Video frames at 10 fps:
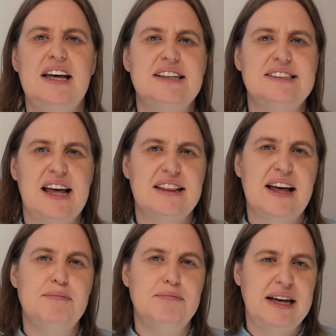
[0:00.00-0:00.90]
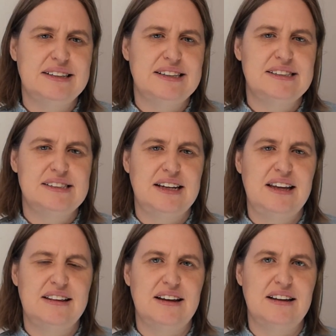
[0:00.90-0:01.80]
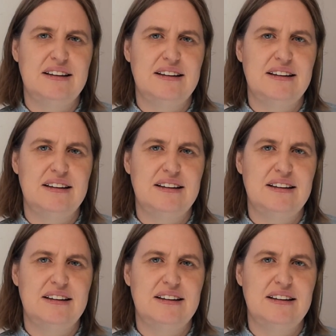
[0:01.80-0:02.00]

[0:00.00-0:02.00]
is that they met together.